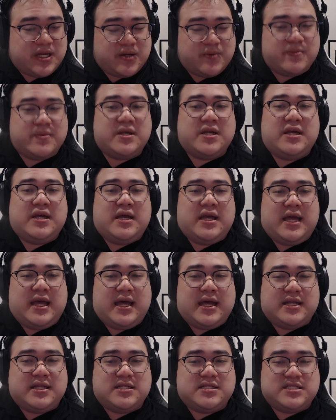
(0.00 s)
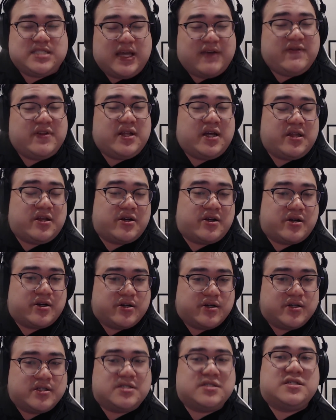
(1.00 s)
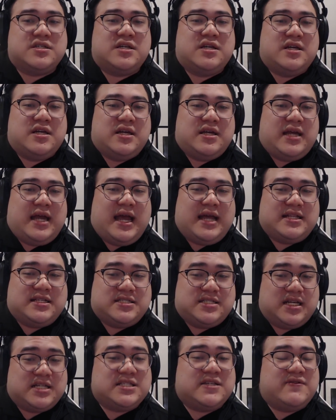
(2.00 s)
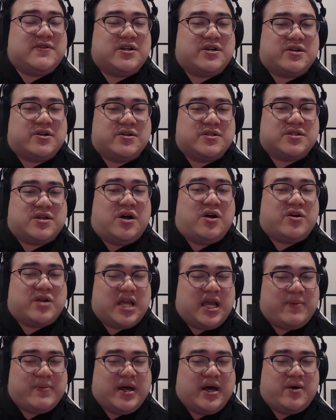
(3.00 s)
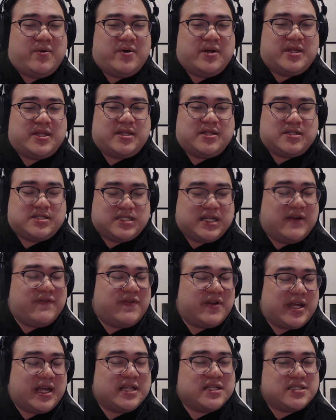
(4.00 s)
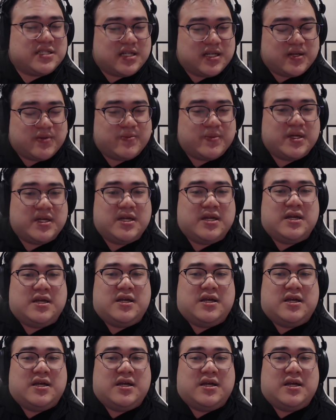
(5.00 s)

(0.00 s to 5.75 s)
with him and 7 other girls, and 6 of the girls all came out with stuff against him,